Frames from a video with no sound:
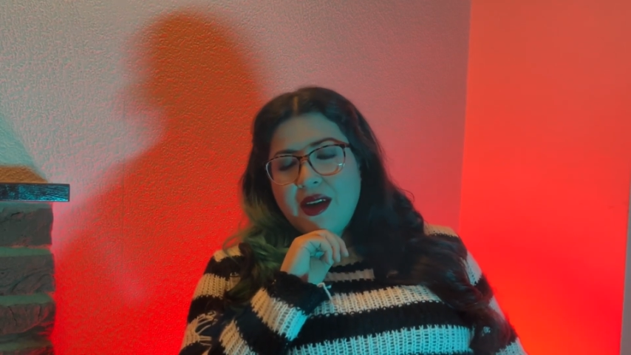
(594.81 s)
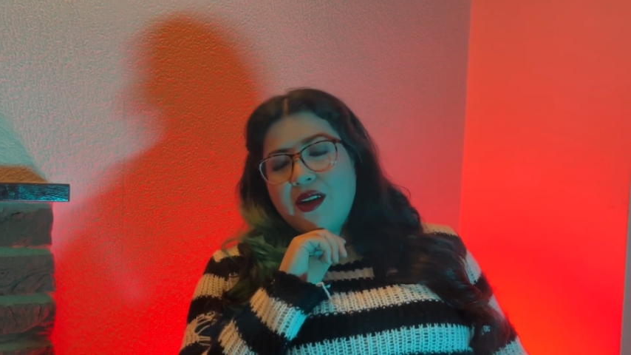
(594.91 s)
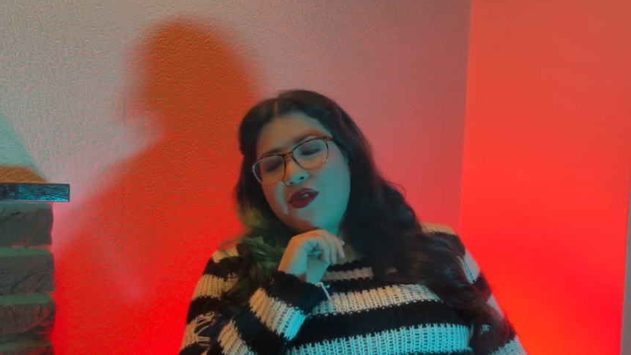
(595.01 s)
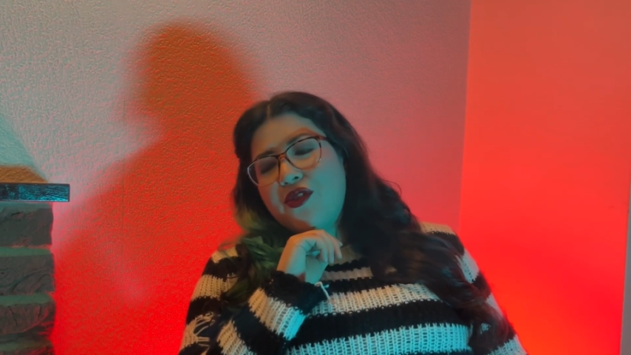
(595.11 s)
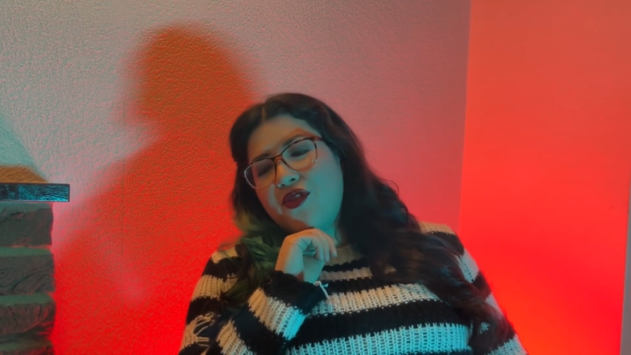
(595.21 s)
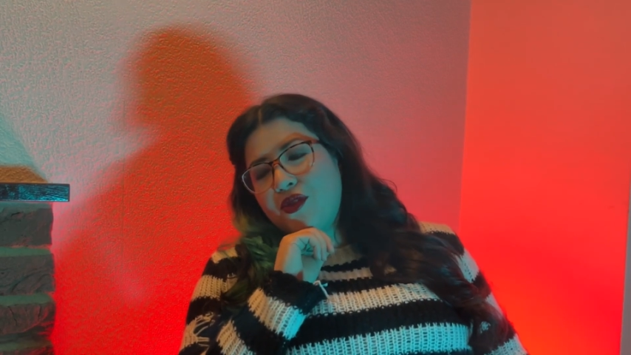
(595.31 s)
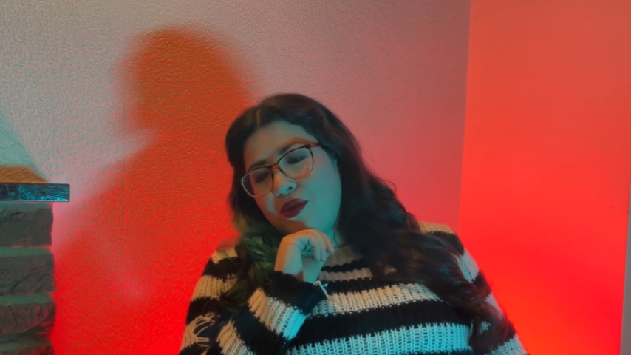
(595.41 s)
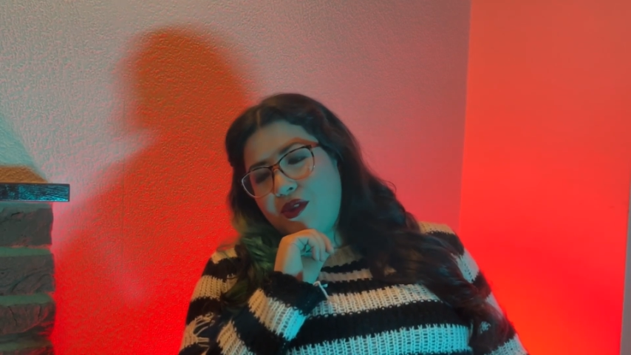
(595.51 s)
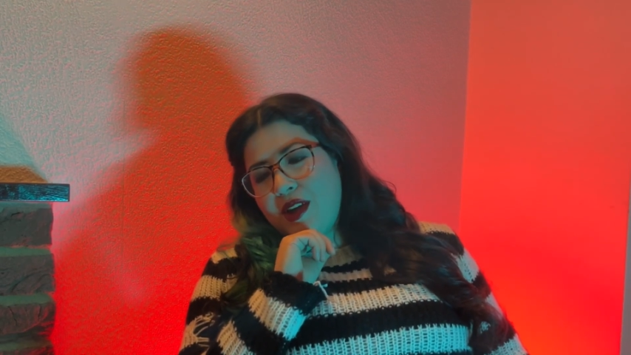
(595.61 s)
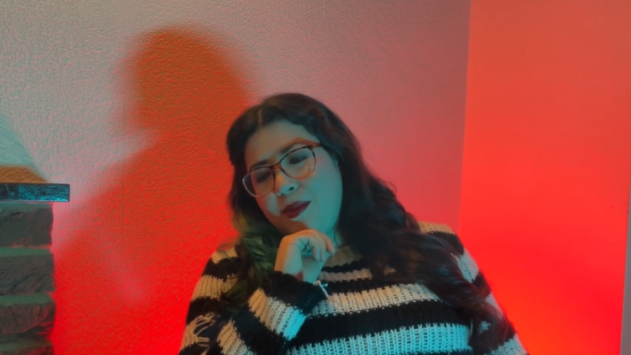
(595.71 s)
The
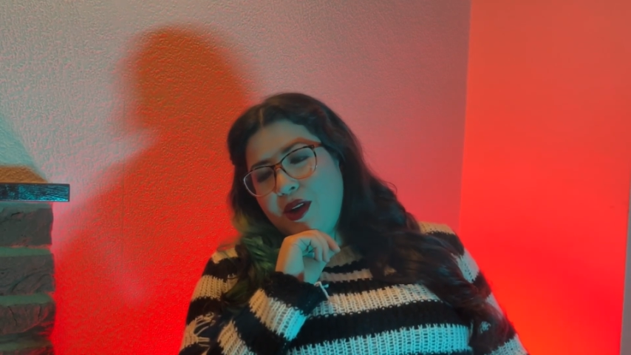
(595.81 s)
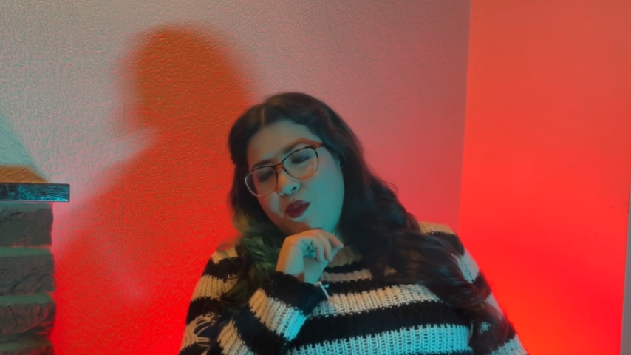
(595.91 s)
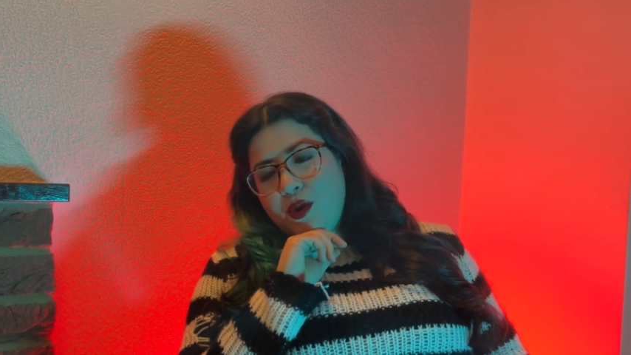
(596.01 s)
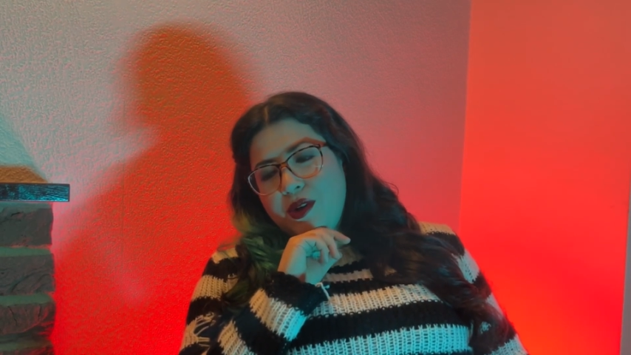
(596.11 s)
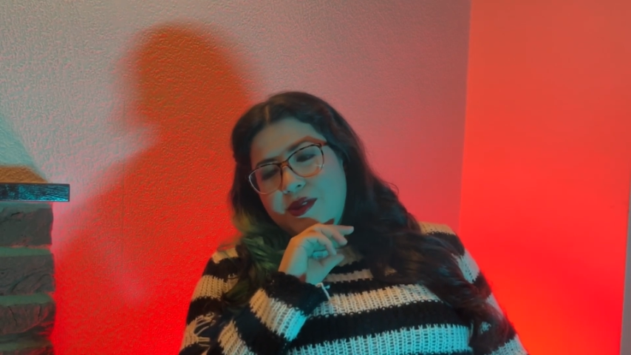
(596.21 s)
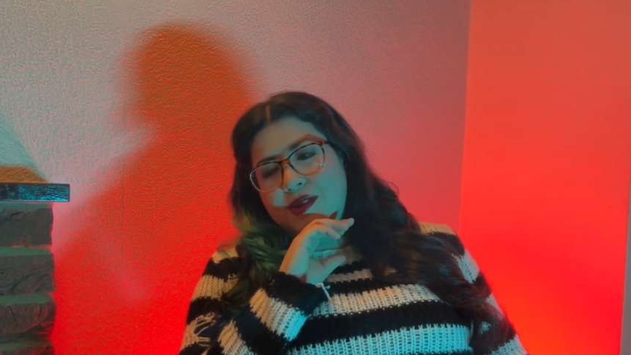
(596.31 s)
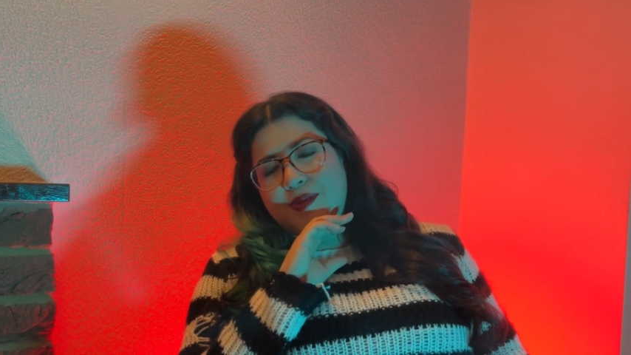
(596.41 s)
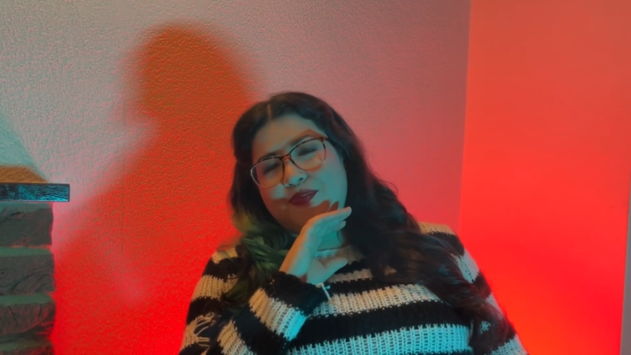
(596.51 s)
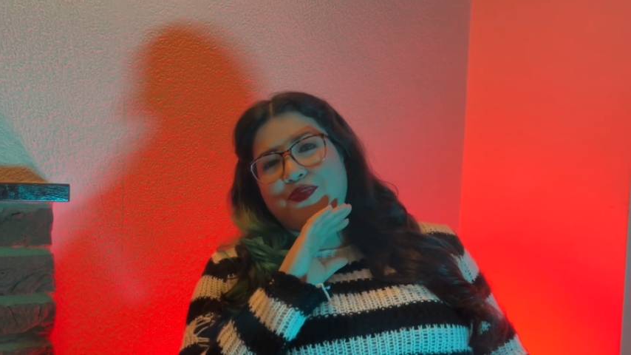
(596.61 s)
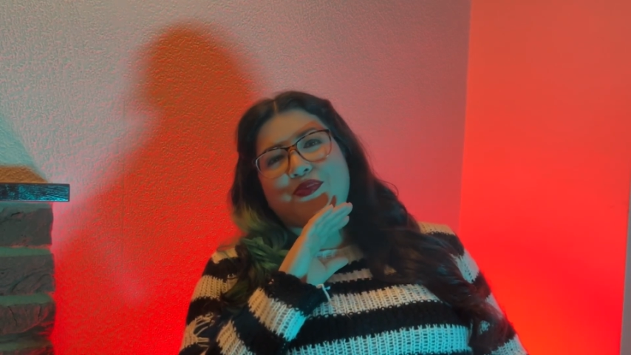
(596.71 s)
Screaming Woods
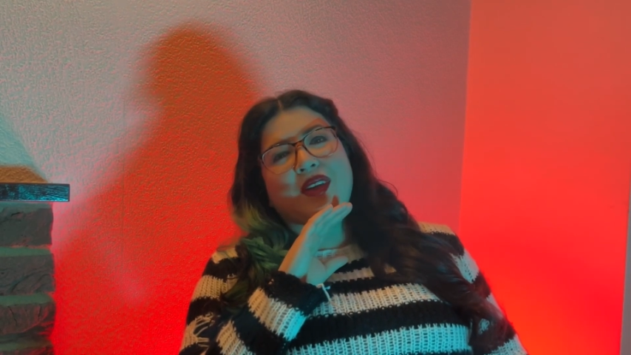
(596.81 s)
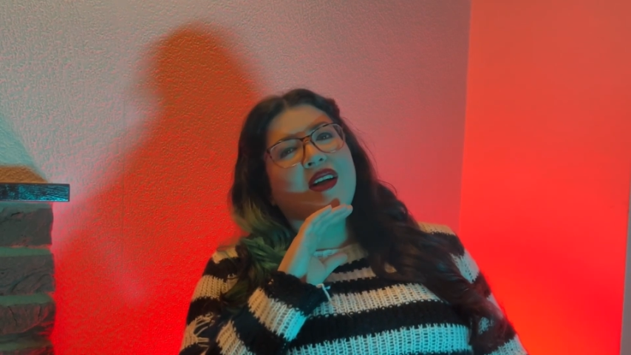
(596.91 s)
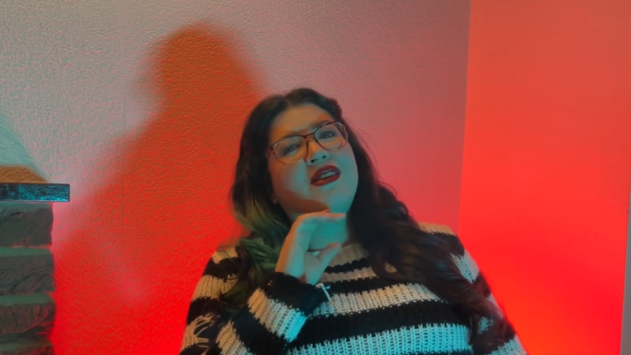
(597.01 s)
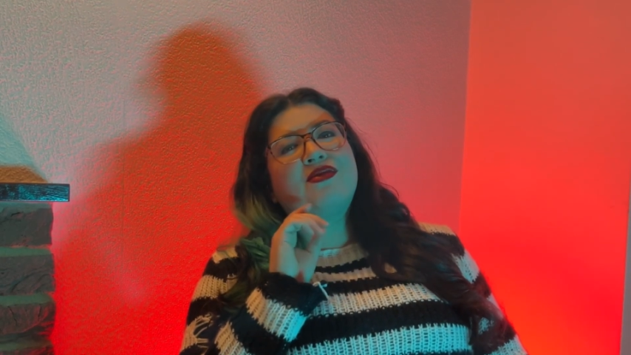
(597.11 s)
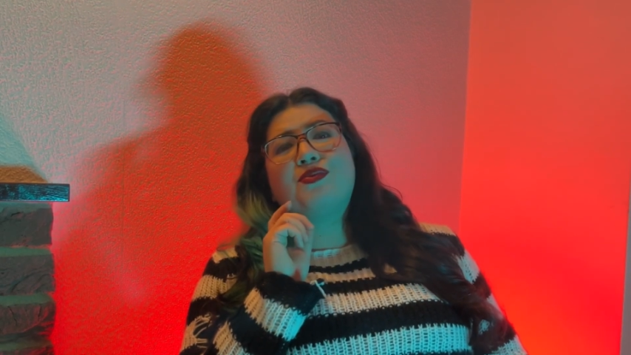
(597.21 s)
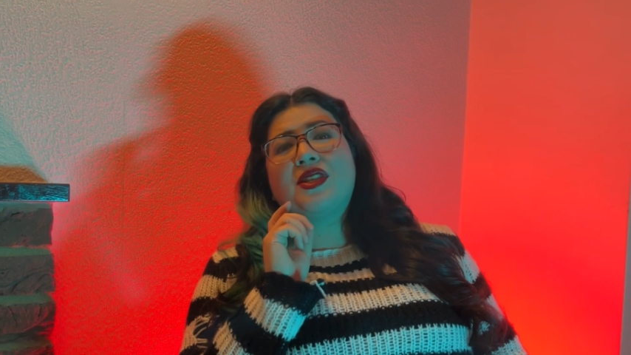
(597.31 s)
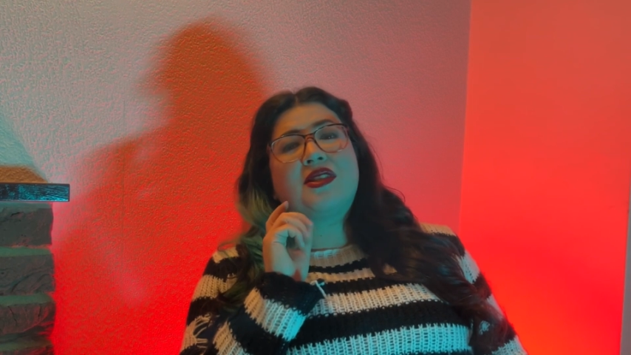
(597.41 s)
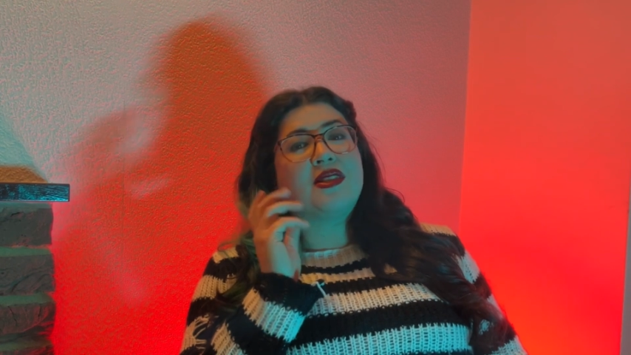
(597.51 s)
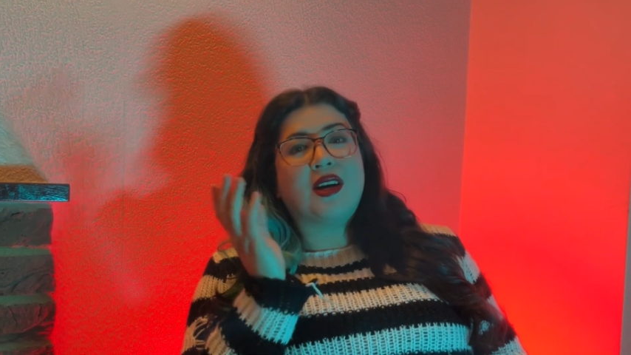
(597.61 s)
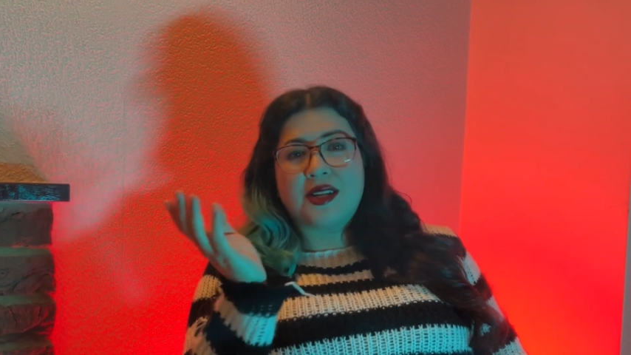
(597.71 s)

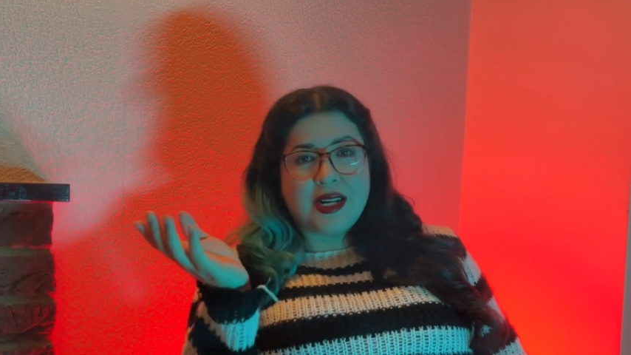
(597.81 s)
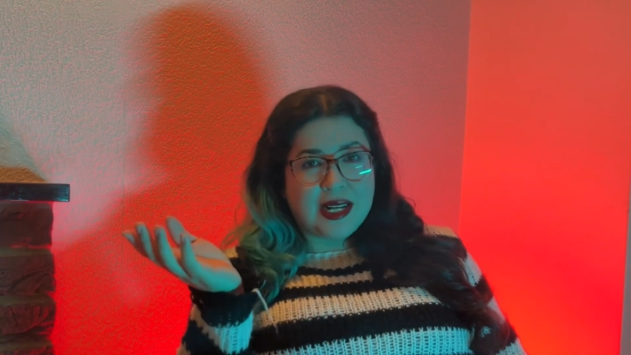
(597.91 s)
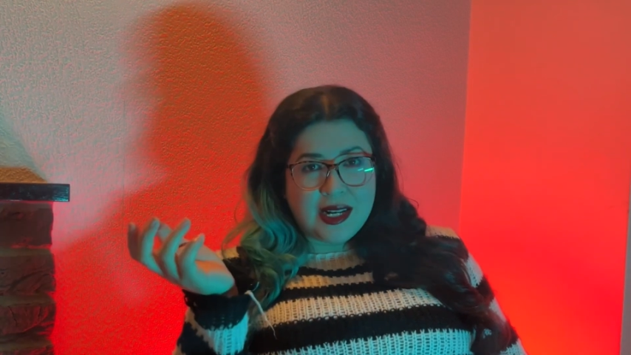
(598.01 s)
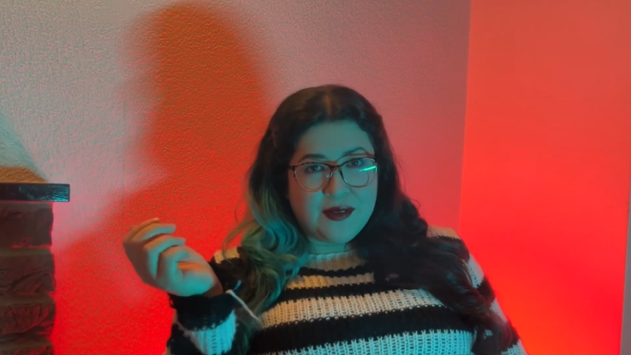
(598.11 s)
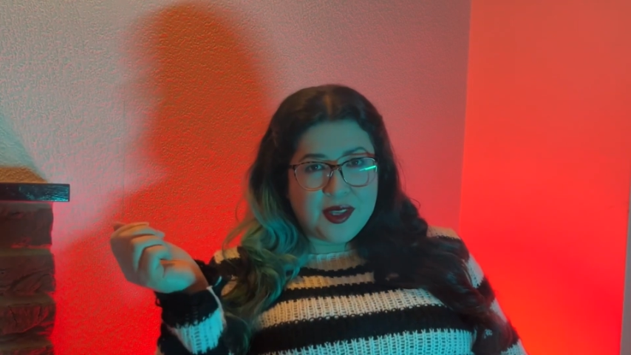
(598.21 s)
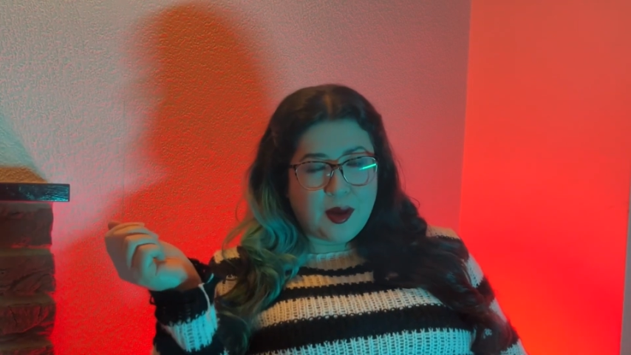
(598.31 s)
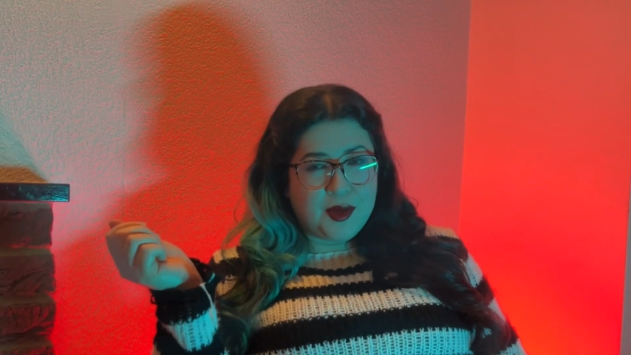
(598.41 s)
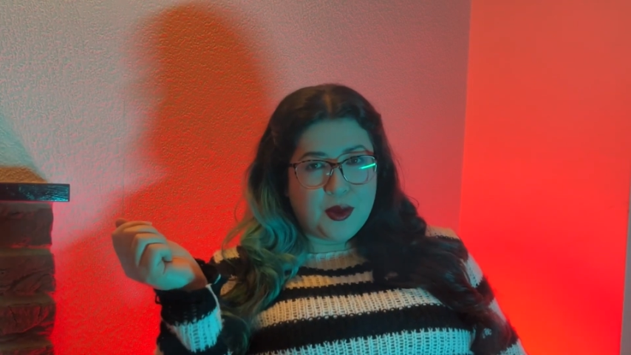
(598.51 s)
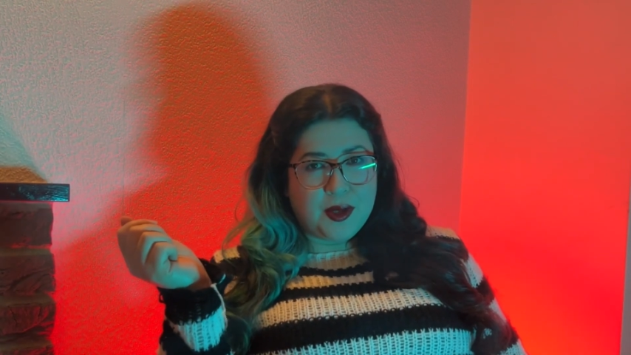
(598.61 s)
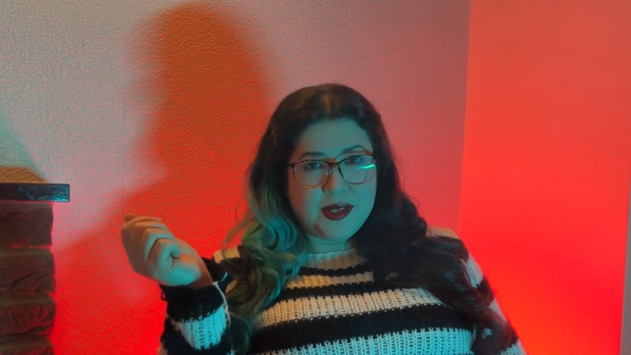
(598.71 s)
certainly lives up
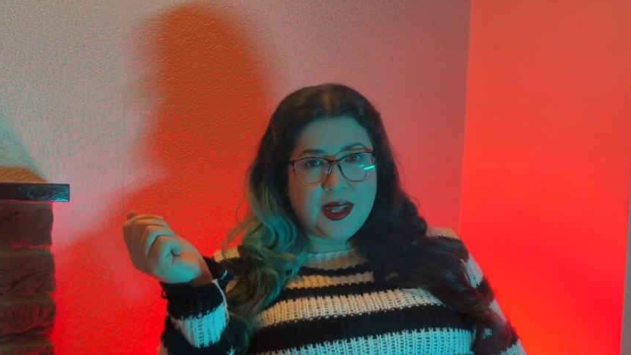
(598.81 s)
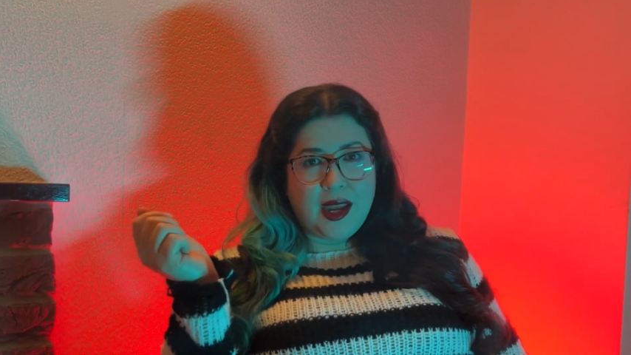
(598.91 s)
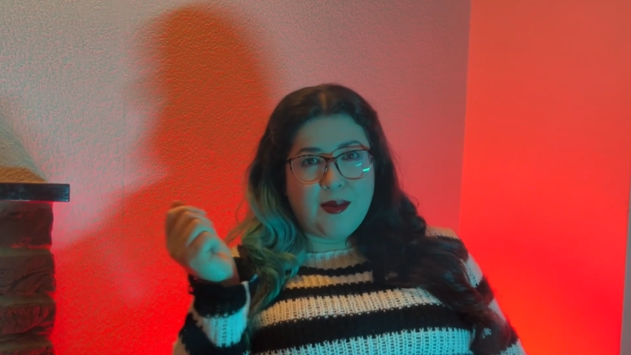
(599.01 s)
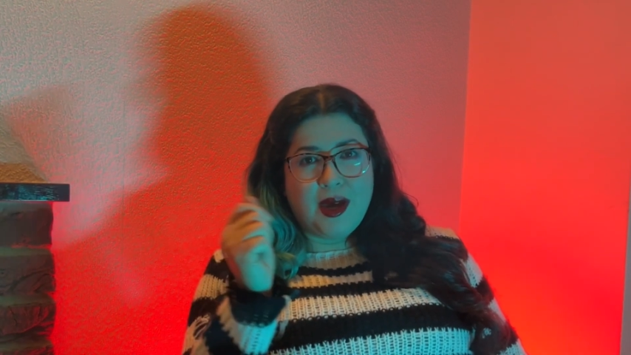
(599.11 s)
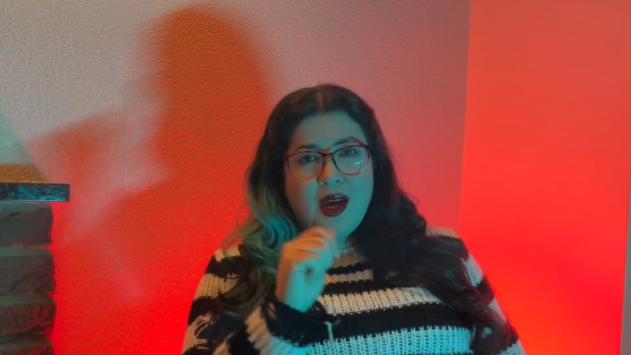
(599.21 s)
to its name,